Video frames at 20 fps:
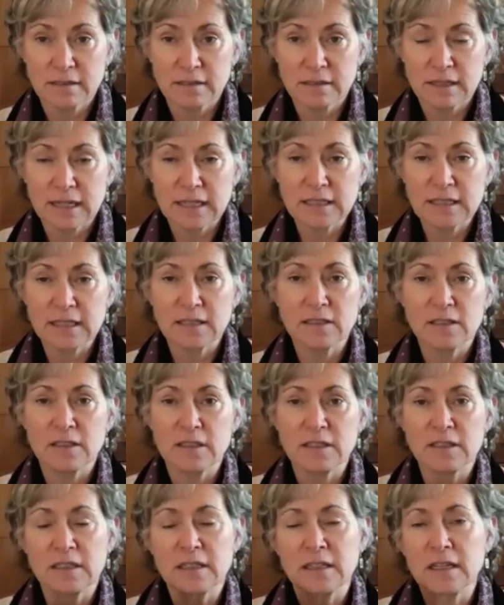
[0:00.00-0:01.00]
Essence
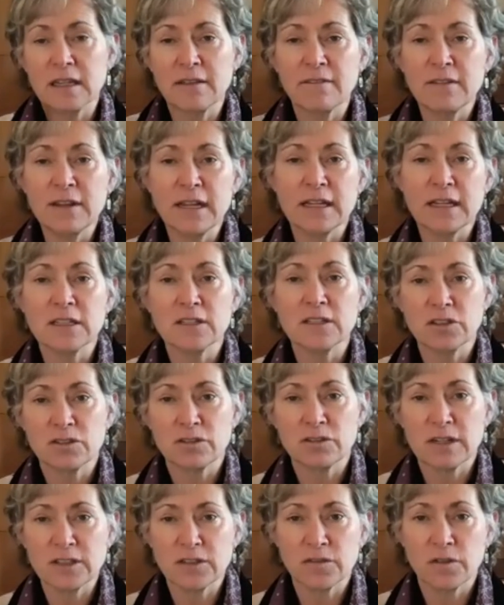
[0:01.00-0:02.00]
isn't living in the
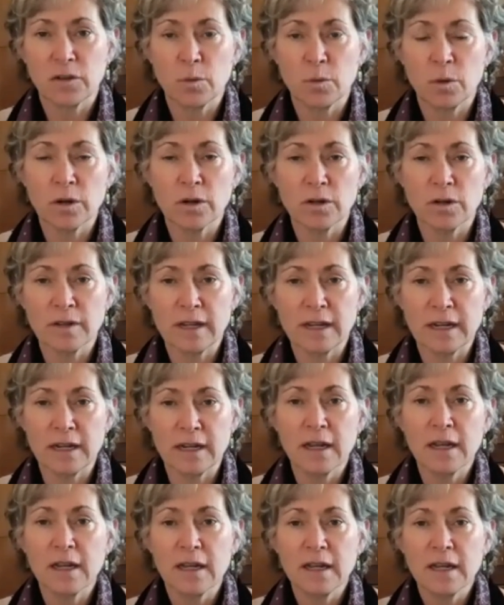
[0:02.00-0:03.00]
stressful world that
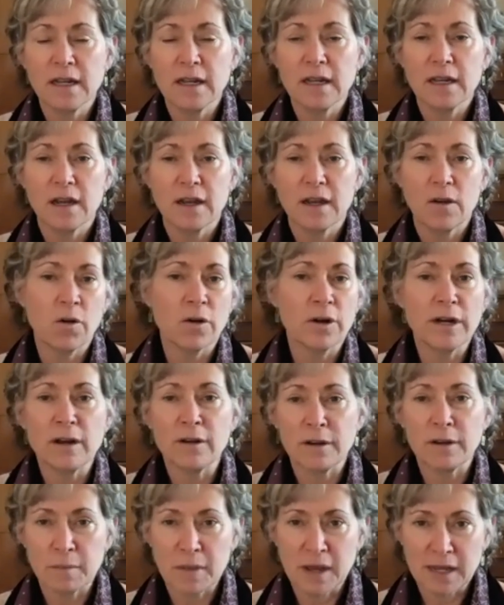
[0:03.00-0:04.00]

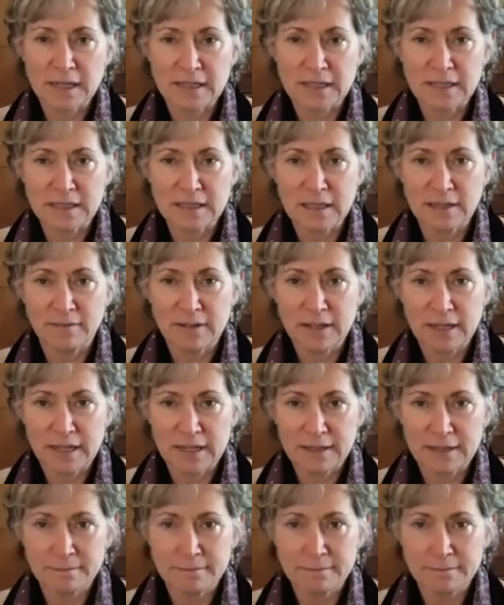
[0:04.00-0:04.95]
ordinary mind is living in.